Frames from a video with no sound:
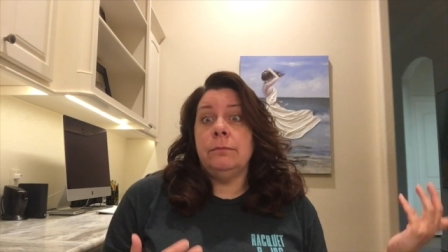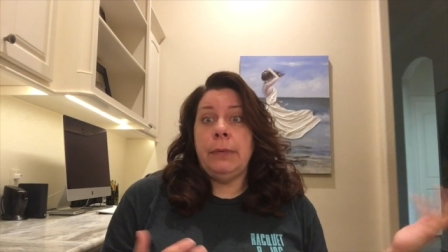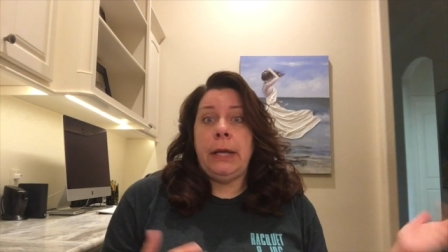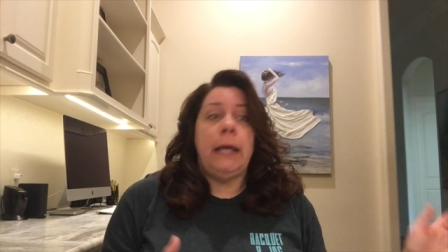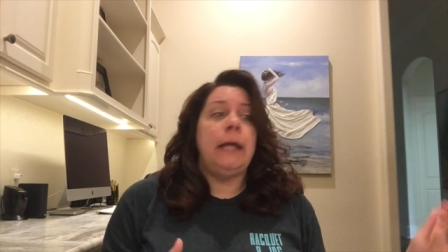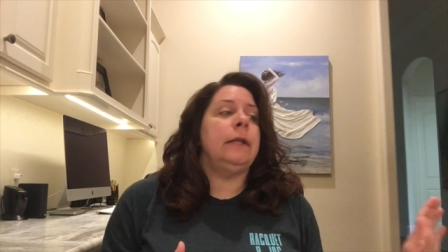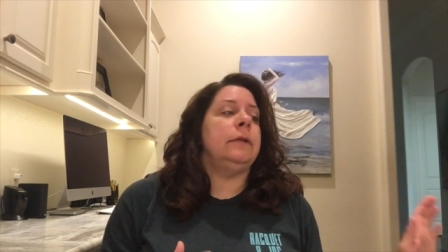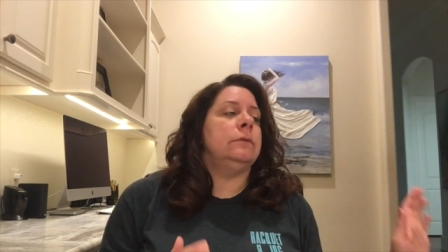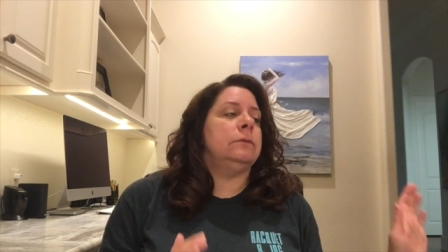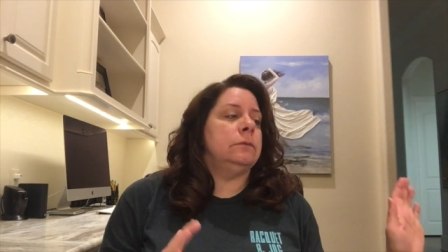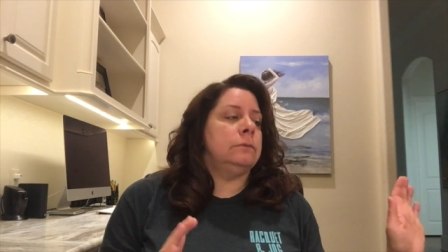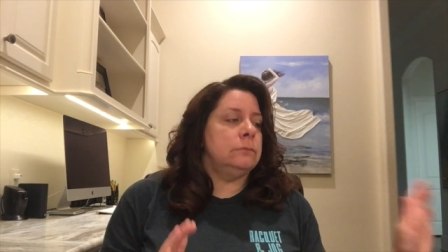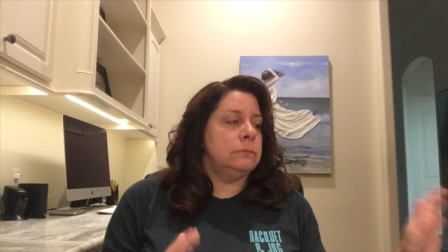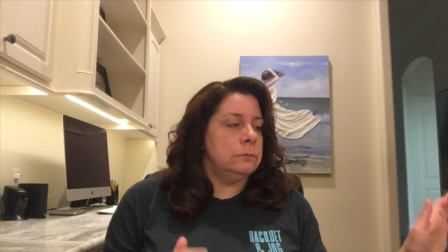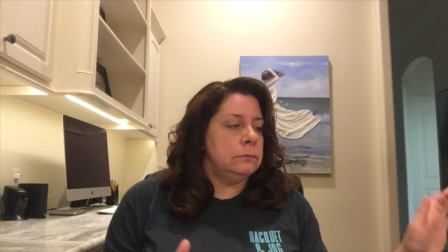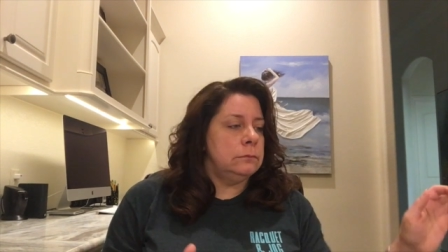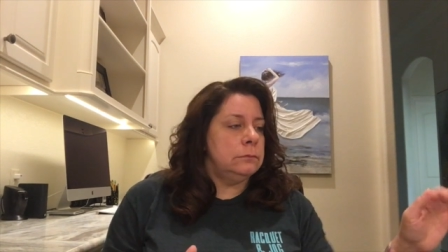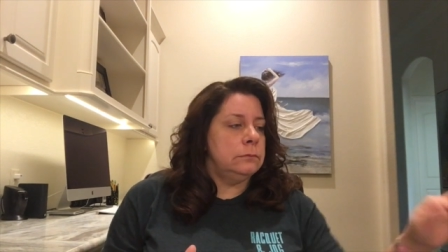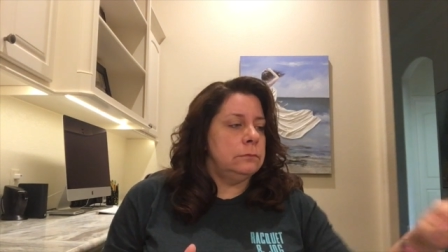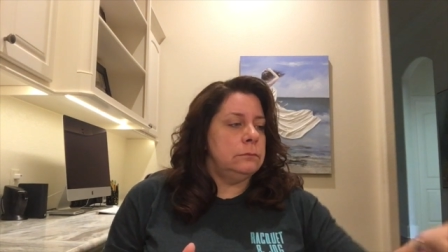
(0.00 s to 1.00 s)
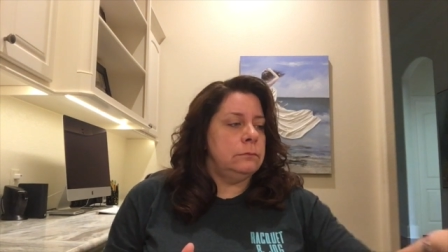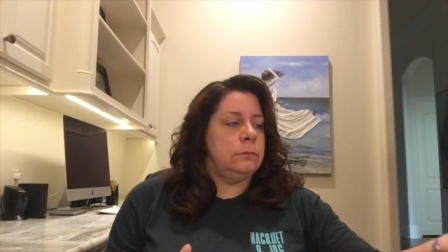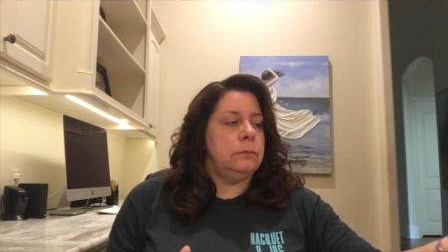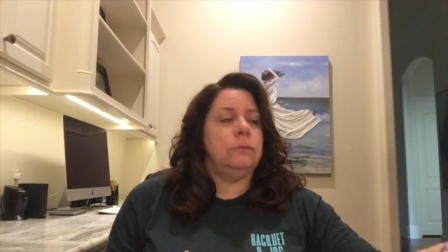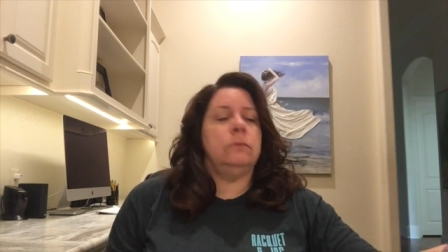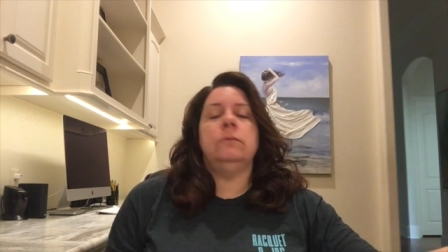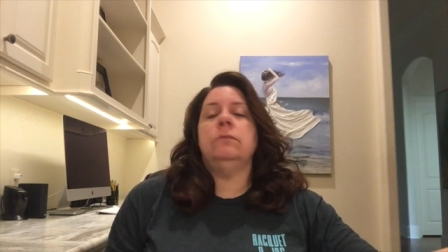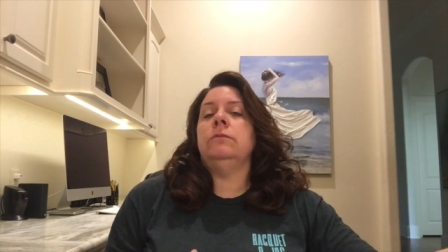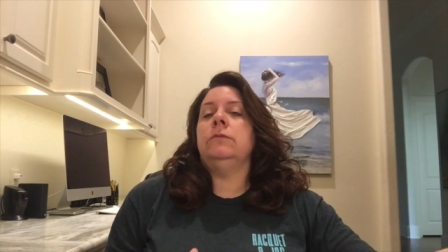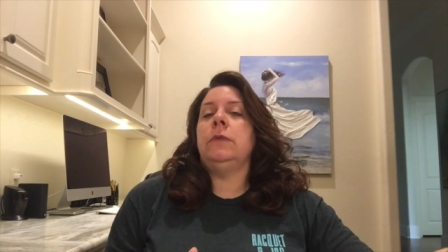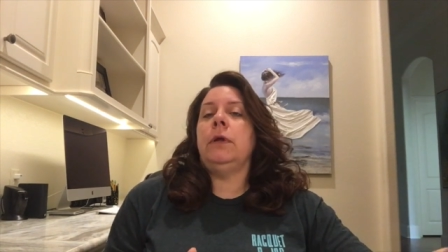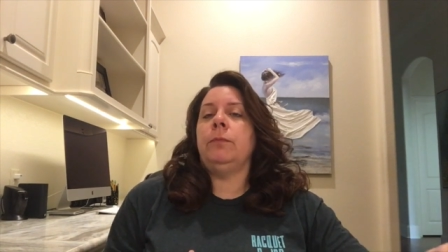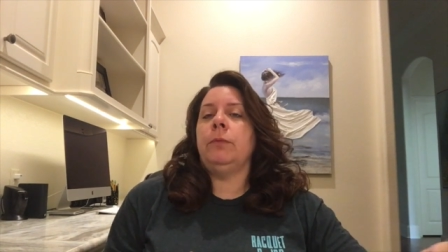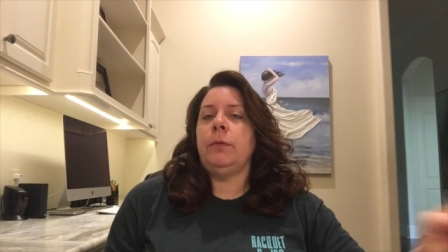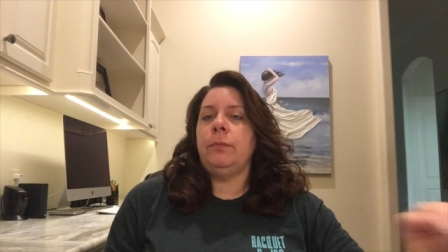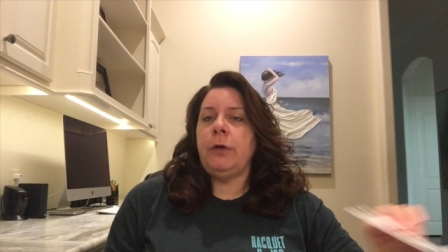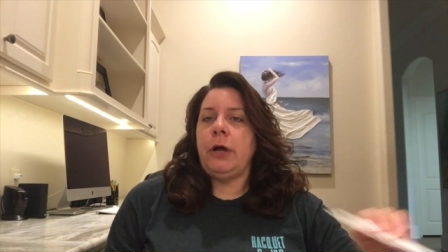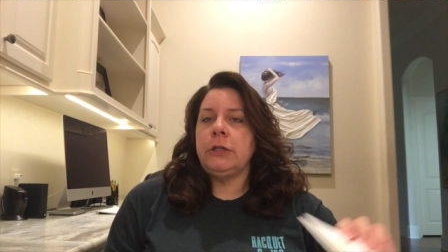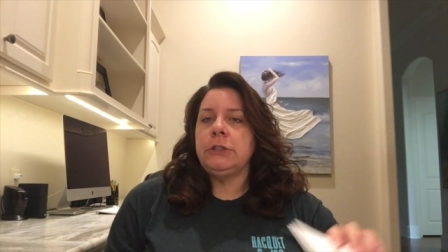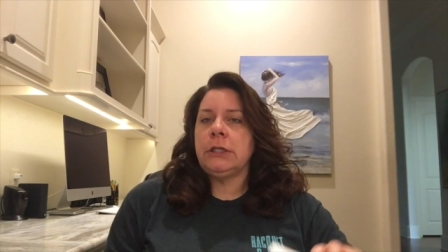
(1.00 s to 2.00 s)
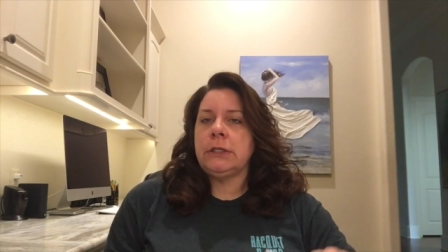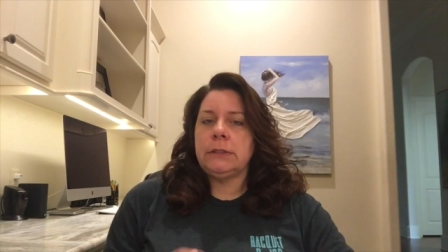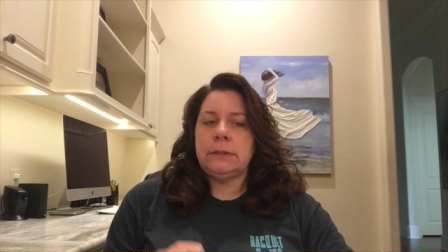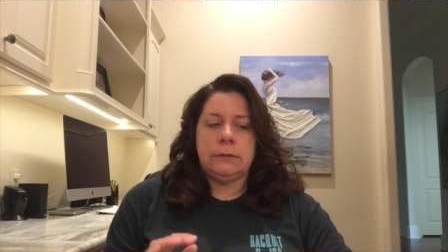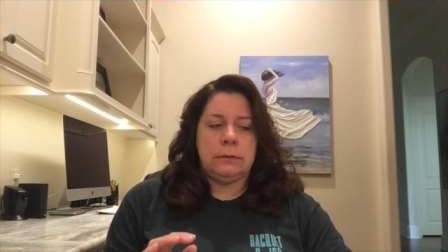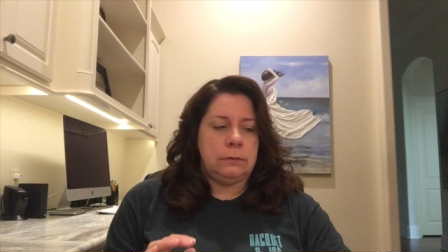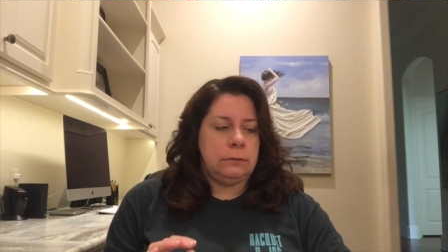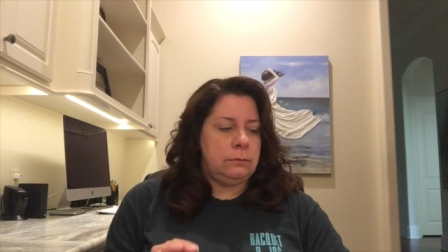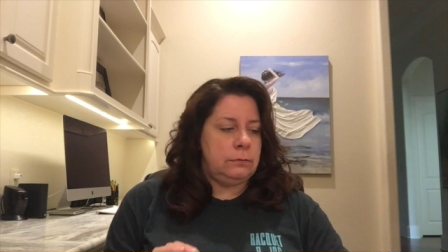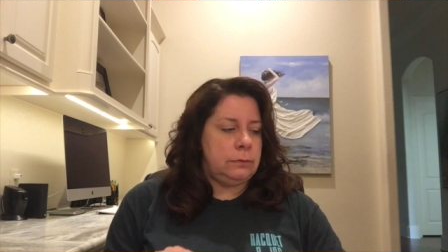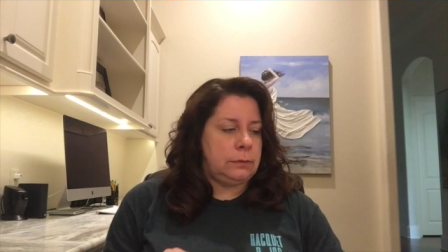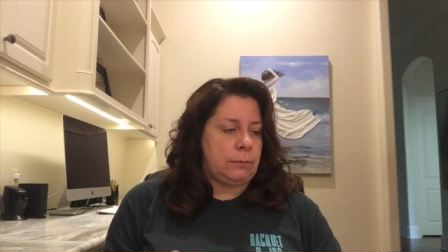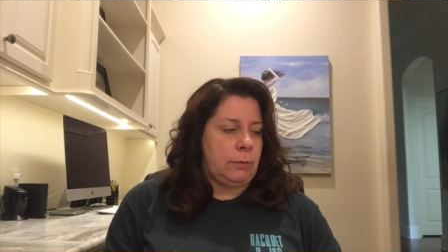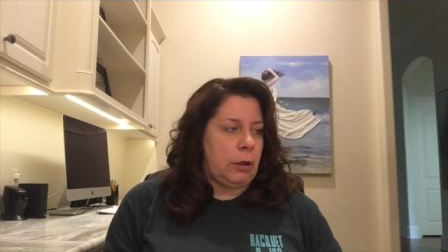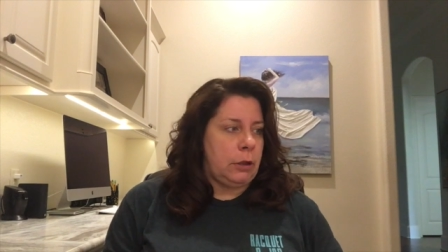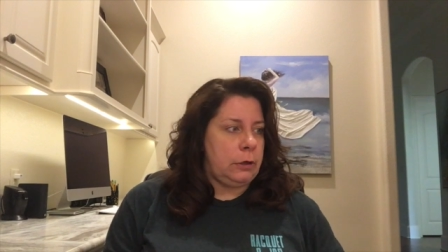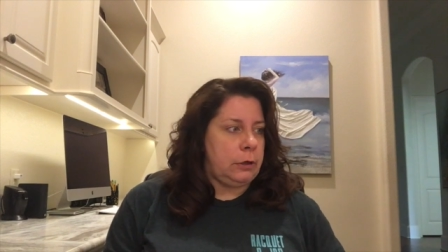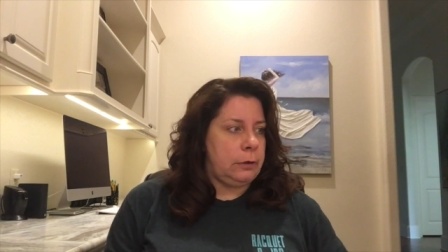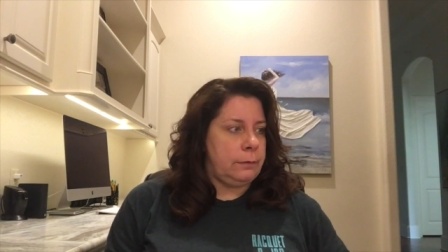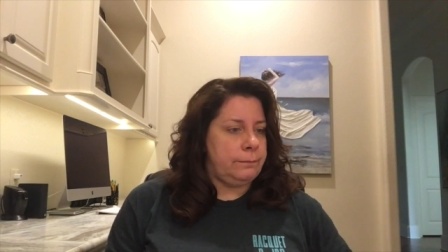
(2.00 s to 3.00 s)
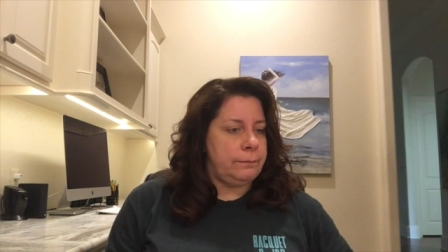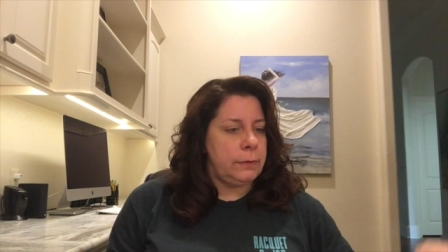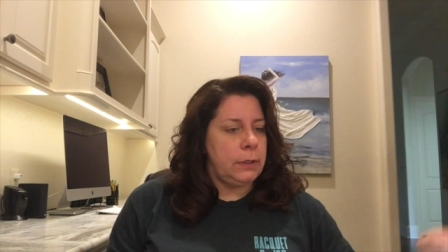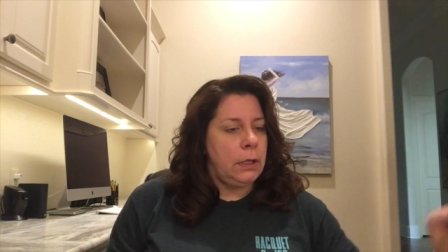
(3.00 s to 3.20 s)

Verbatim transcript: but number of projects smaller.